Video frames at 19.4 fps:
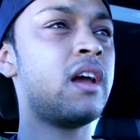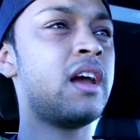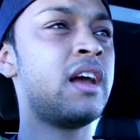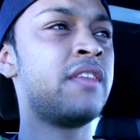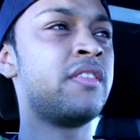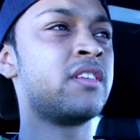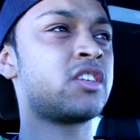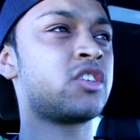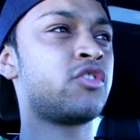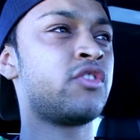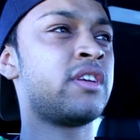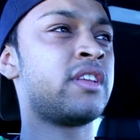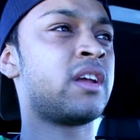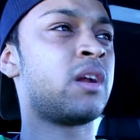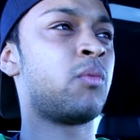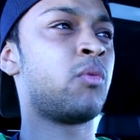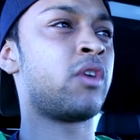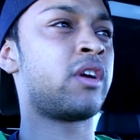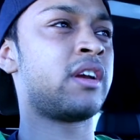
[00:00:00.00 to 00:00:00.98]
in this career
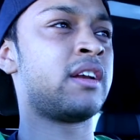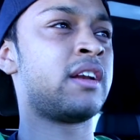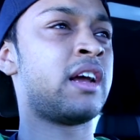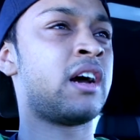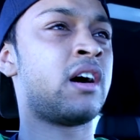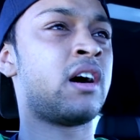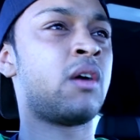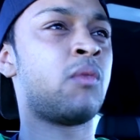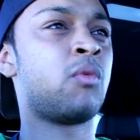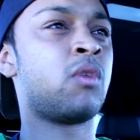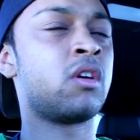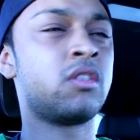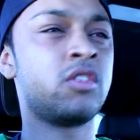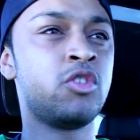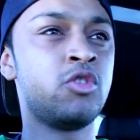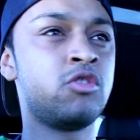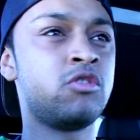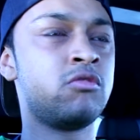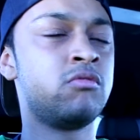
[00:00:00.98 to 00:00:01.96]
that I'm working in now. I want
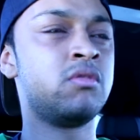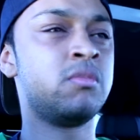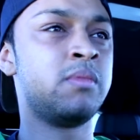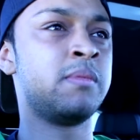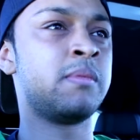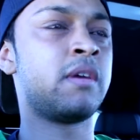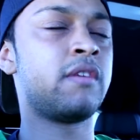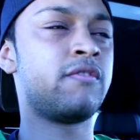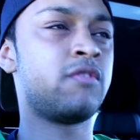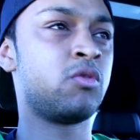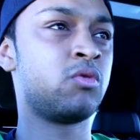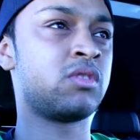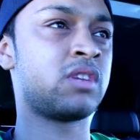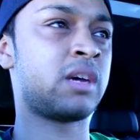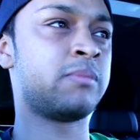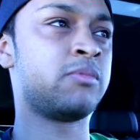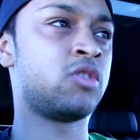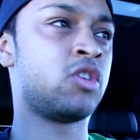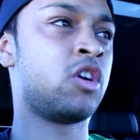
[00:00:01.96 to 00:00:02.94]
YouTube to be my
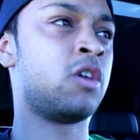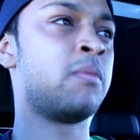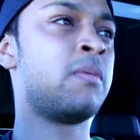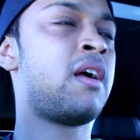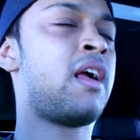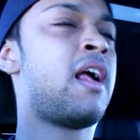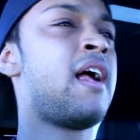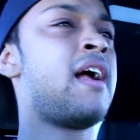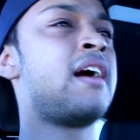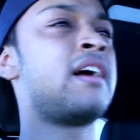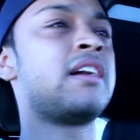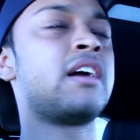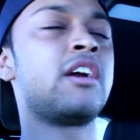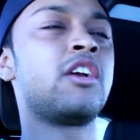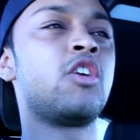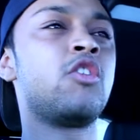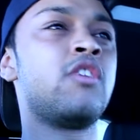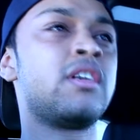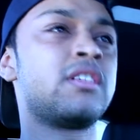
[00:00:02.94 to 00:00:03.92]
full-time job.
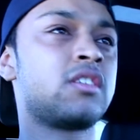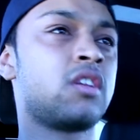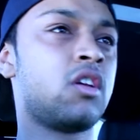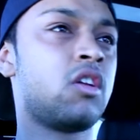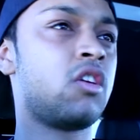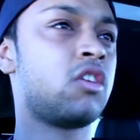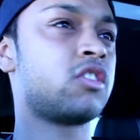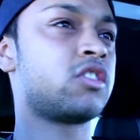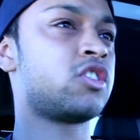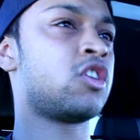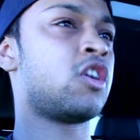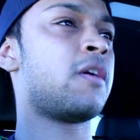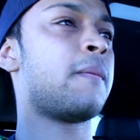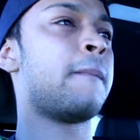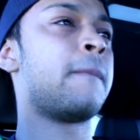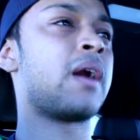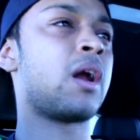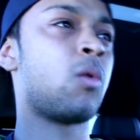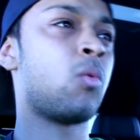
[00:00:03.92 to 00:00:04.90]
I know that's a long
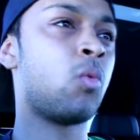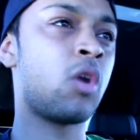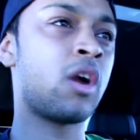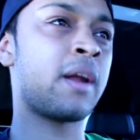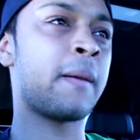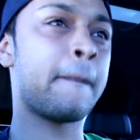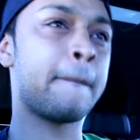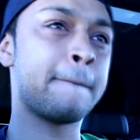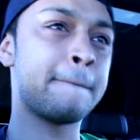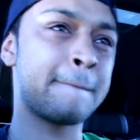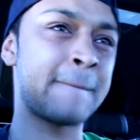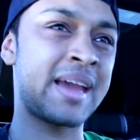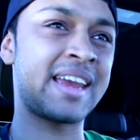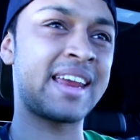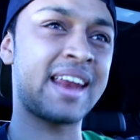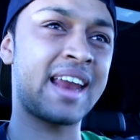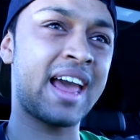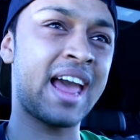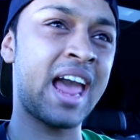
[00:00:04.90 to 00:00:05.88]
shot, but I want to
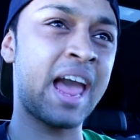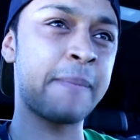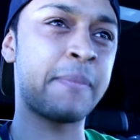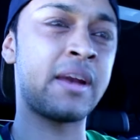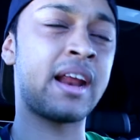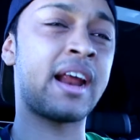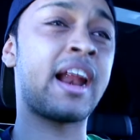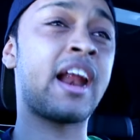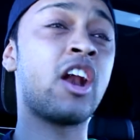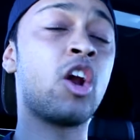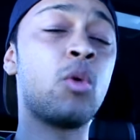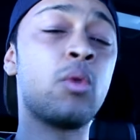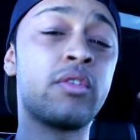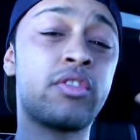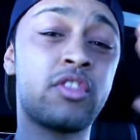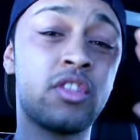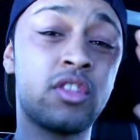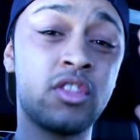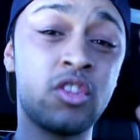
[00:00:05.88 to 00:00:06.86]
make it happen. And I know
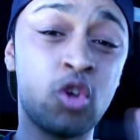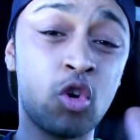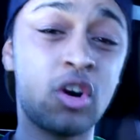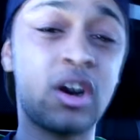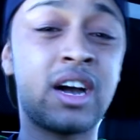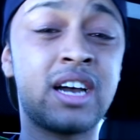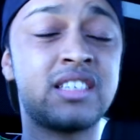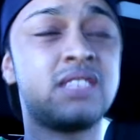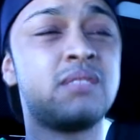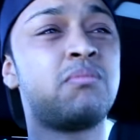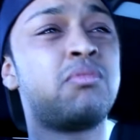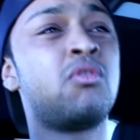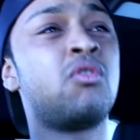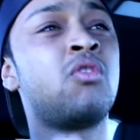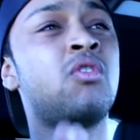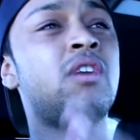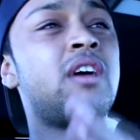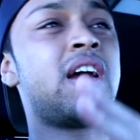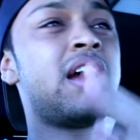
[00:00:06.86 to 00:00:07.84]
with your guys'
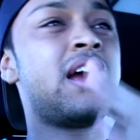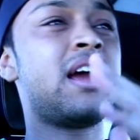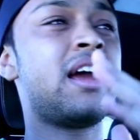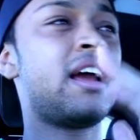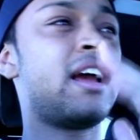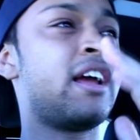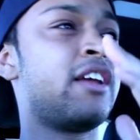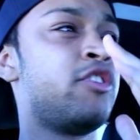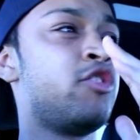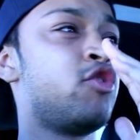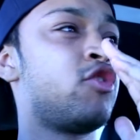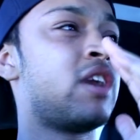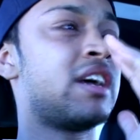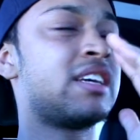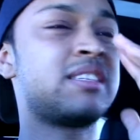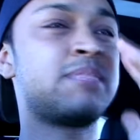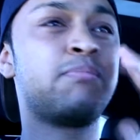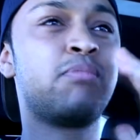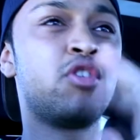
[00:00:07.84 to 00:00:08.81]
support and you
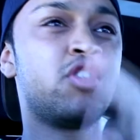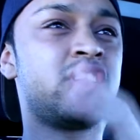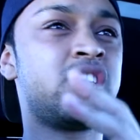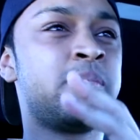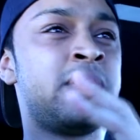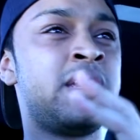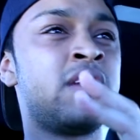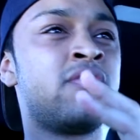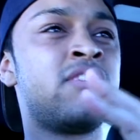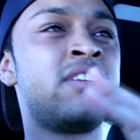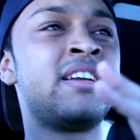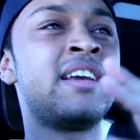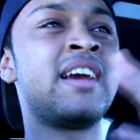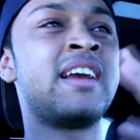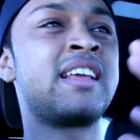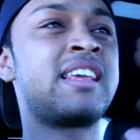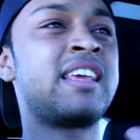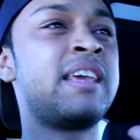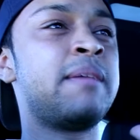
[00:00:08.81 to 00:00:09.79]
guys pushing me every
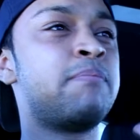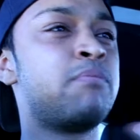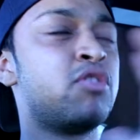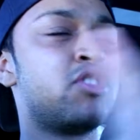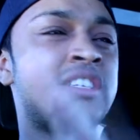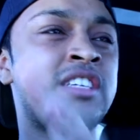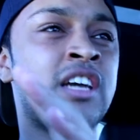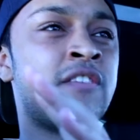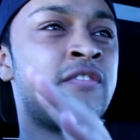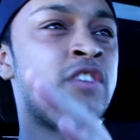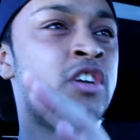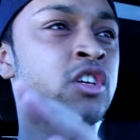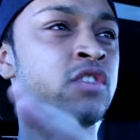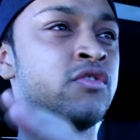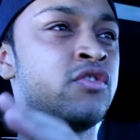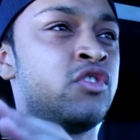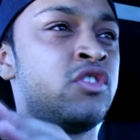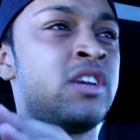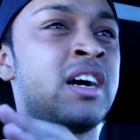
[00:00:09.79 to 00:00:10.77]
day to keep pushing out
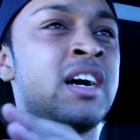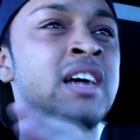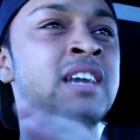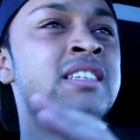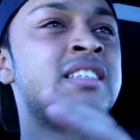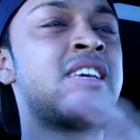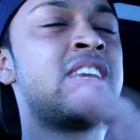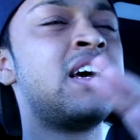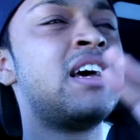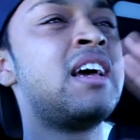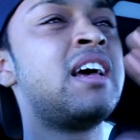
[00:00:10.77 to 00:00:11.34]
videos for you guys,